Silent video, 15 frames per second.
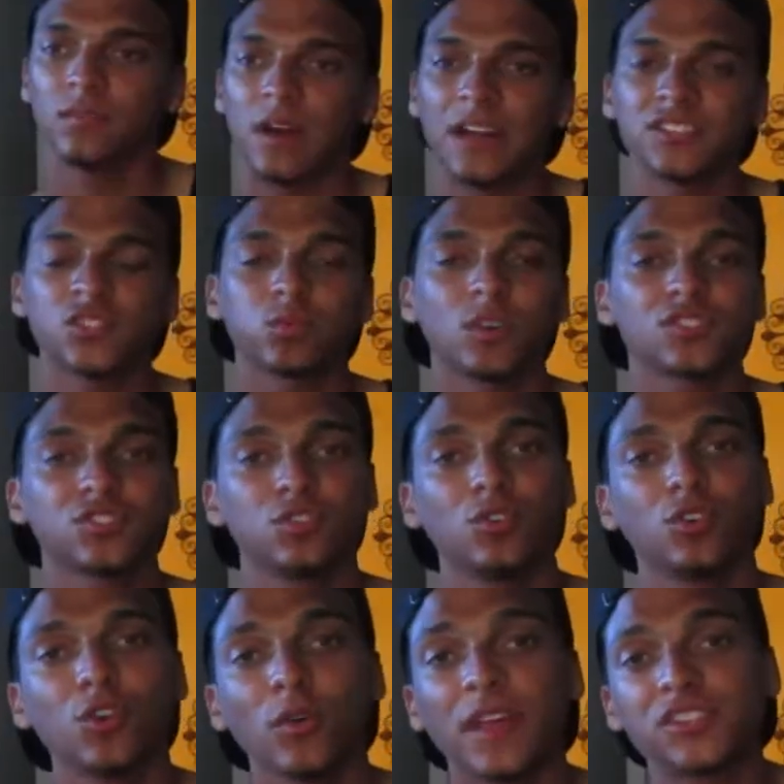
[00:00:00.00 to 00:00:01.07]
I just want you
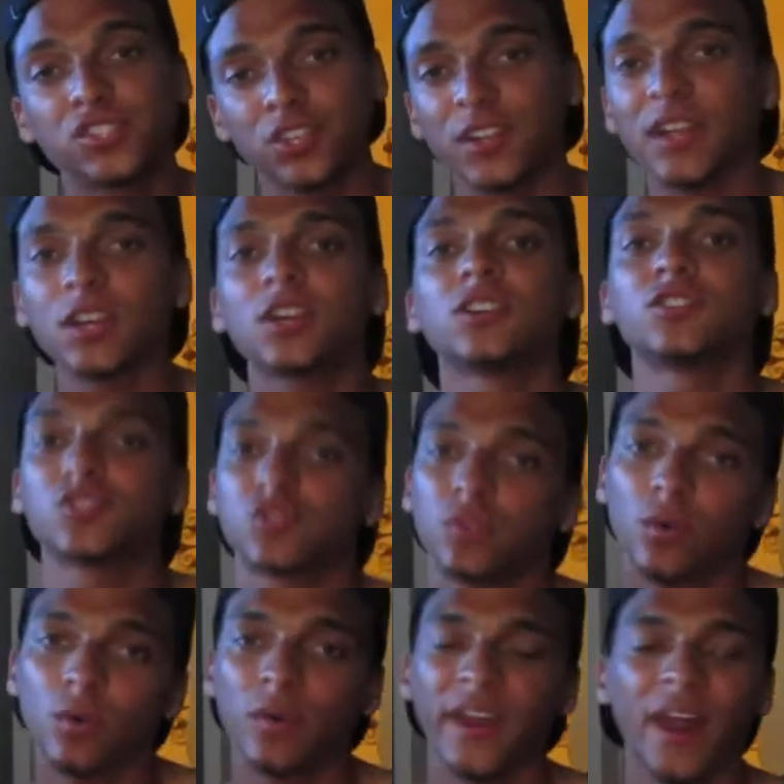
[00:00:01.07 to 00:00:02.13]
to know that you're in
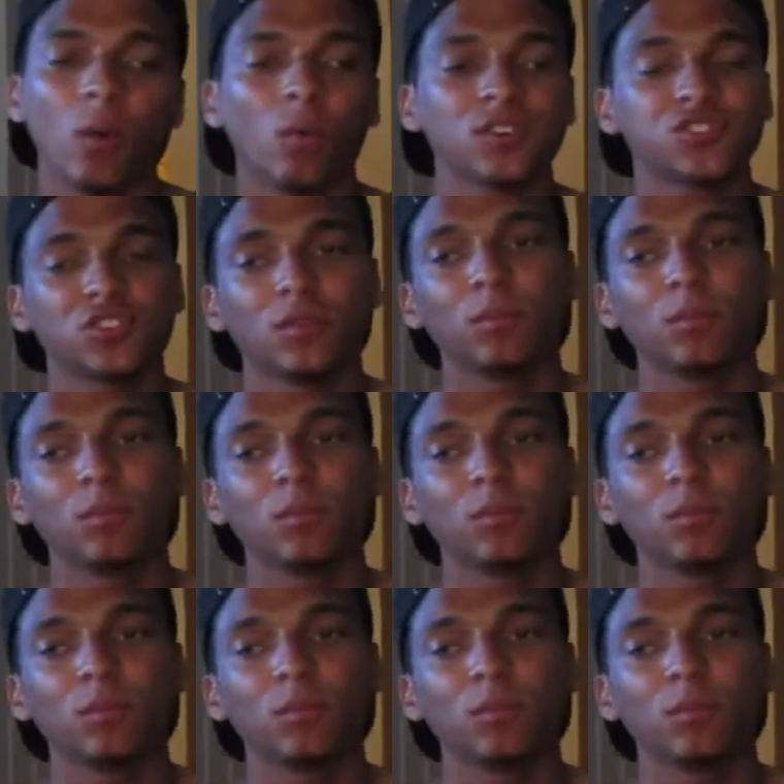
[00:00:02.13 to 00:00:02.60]
control, and I want you to